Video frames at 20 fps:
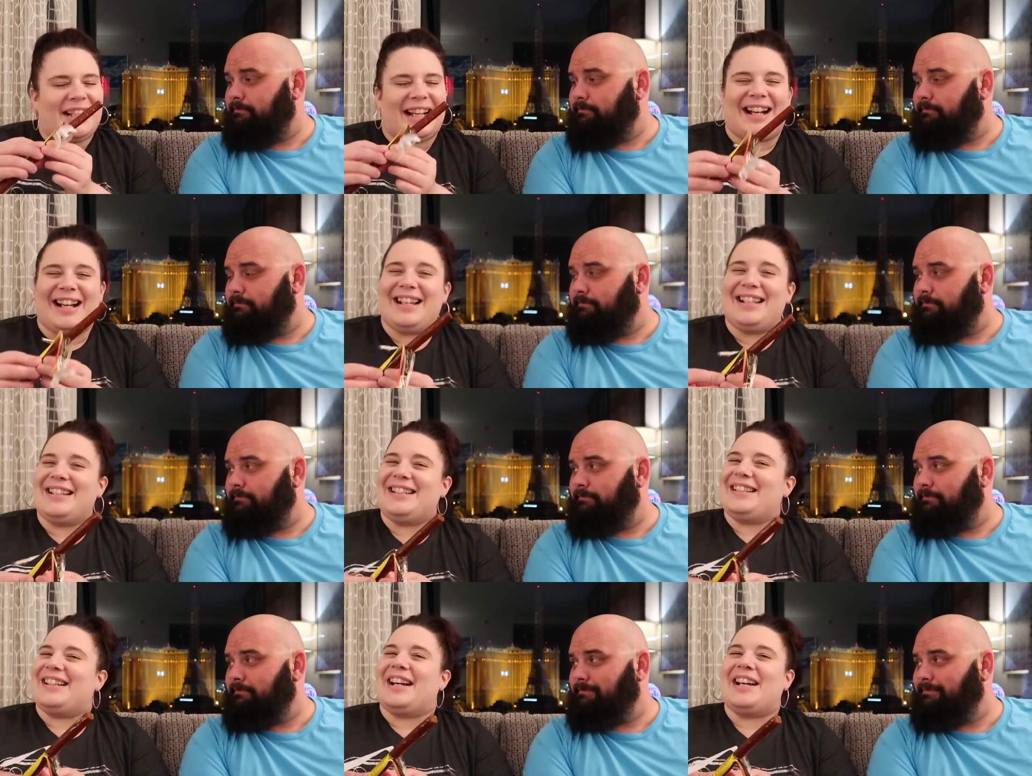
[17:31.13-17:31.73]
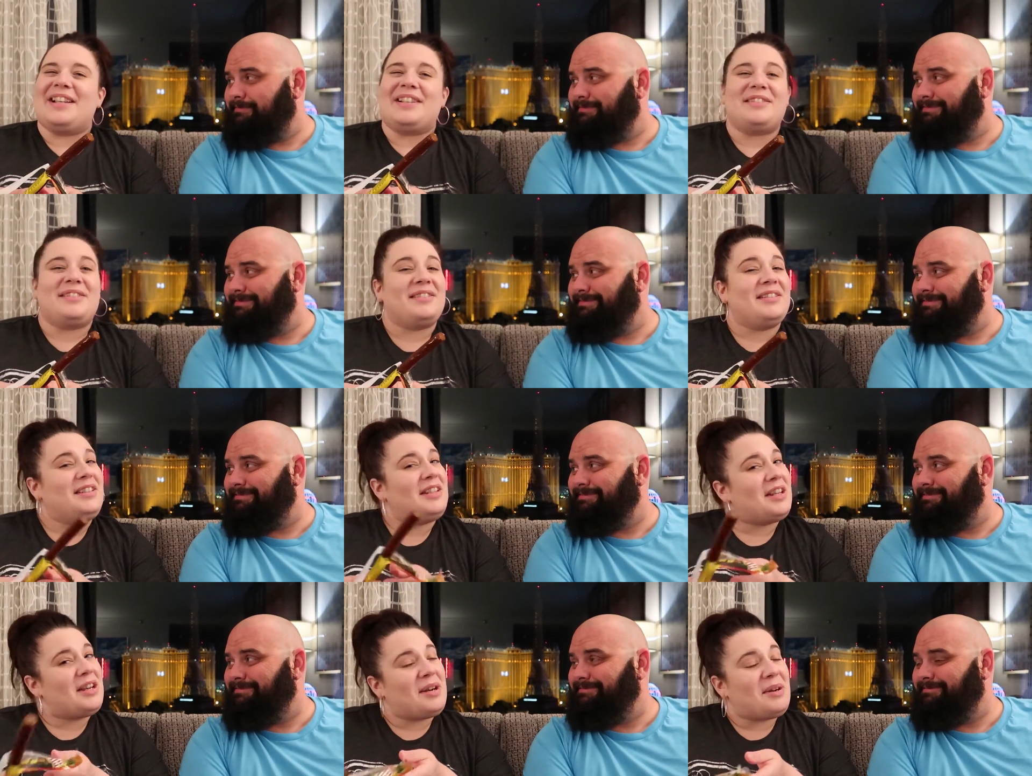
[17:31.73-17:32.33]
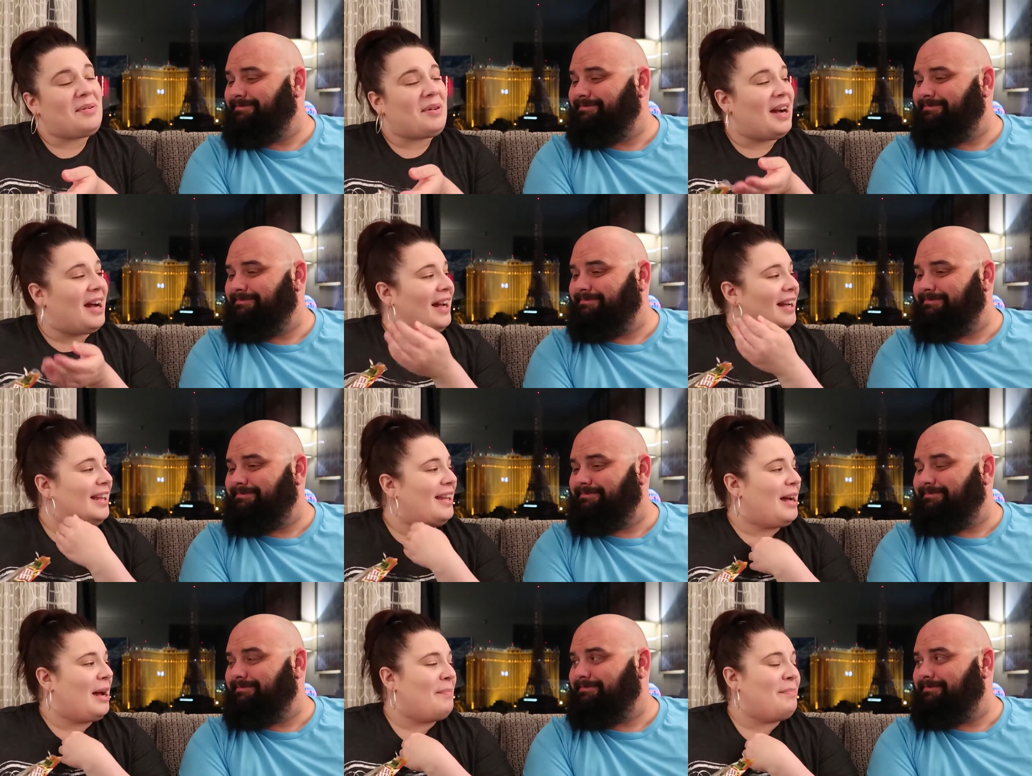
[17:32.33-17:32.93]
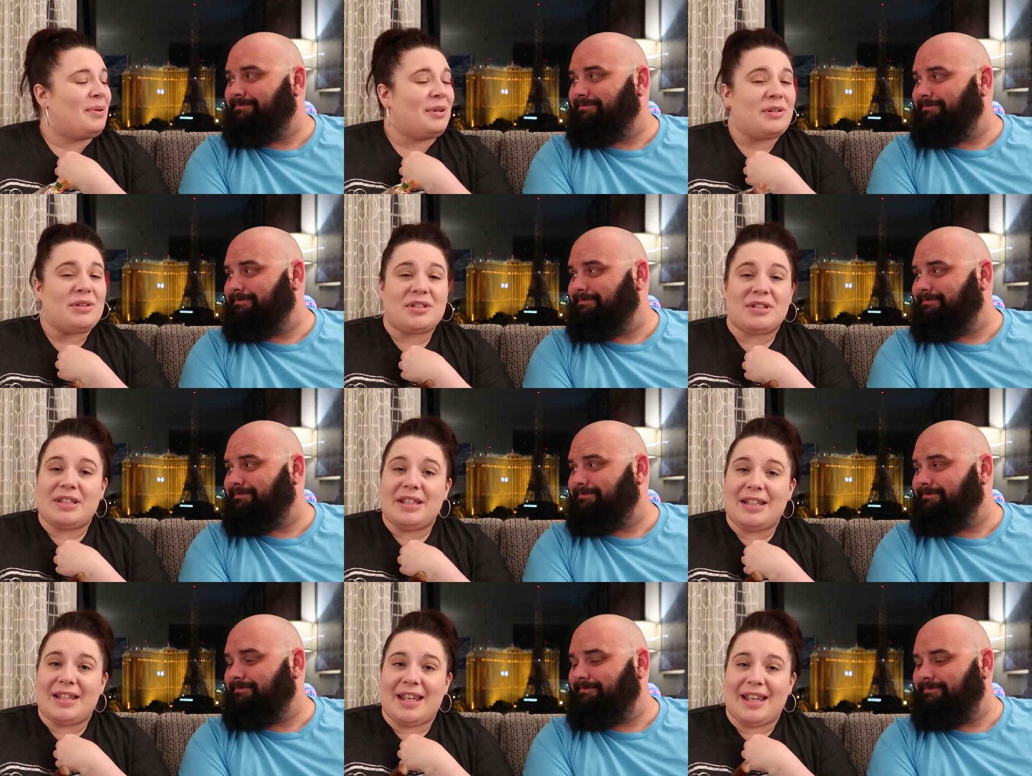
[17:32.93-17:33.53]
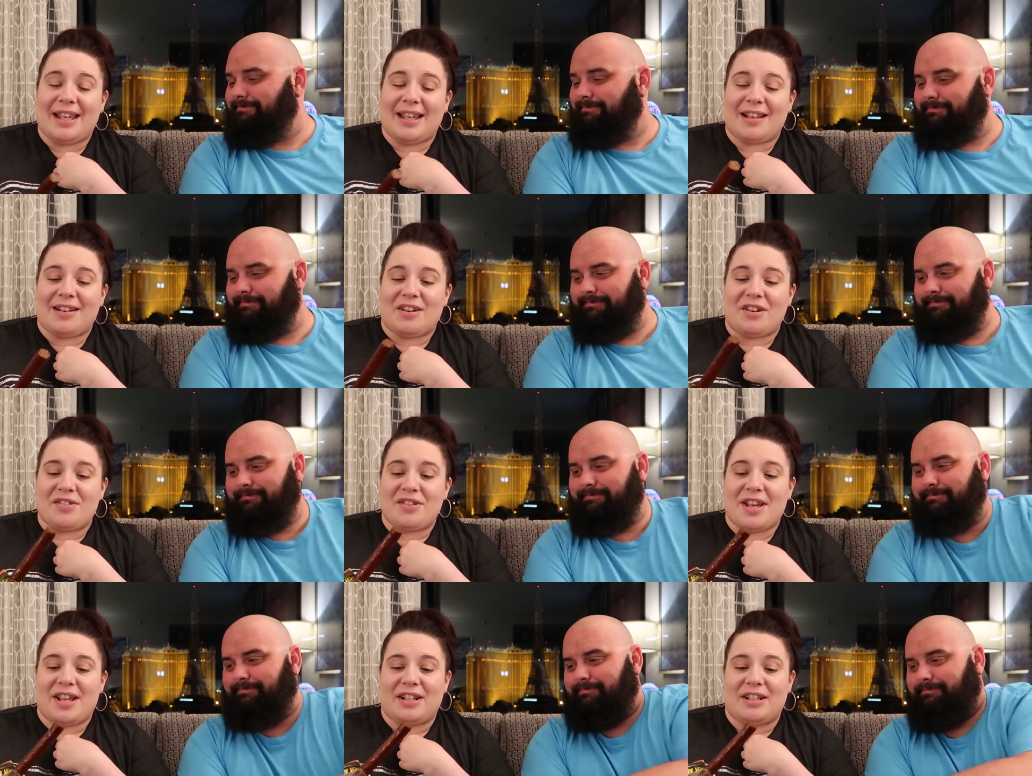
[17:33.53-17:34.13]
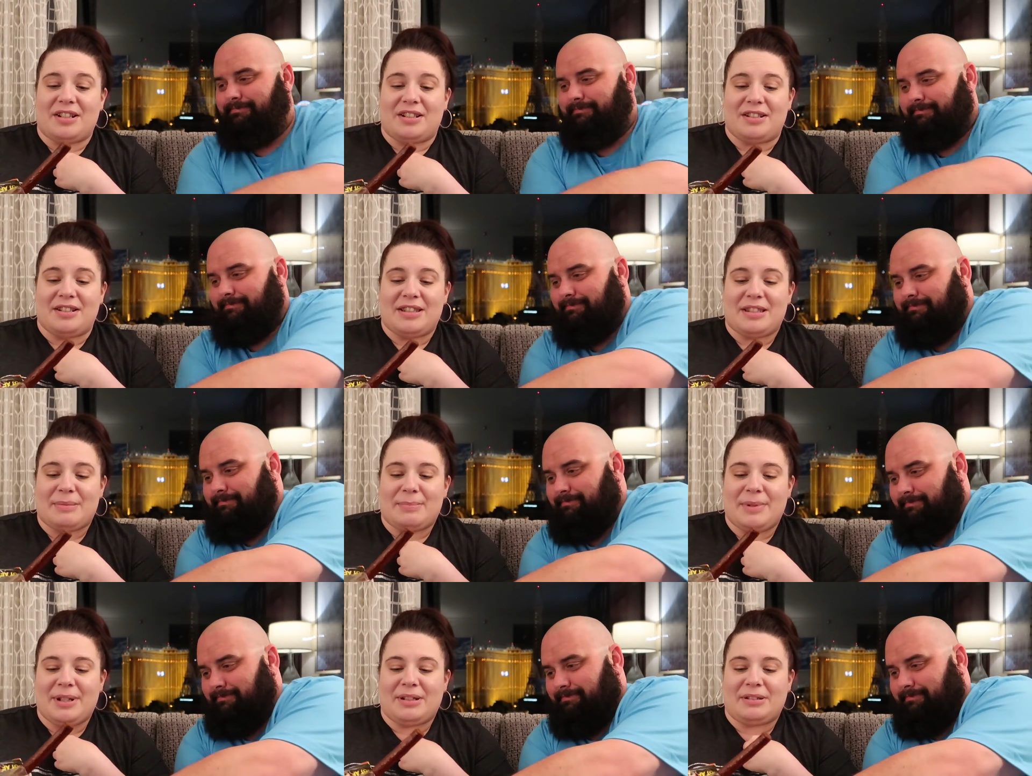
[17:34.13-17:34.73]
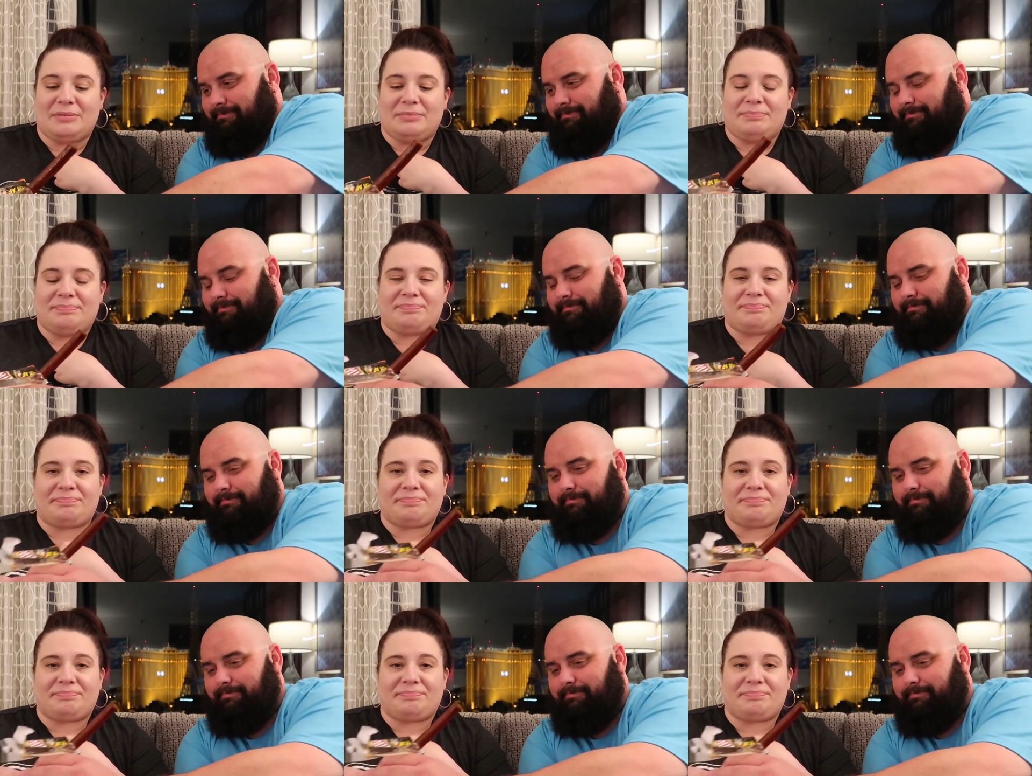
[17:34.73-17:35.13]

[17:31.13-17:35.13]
Speaker 1: I I you know I I personally can't call that a good smell.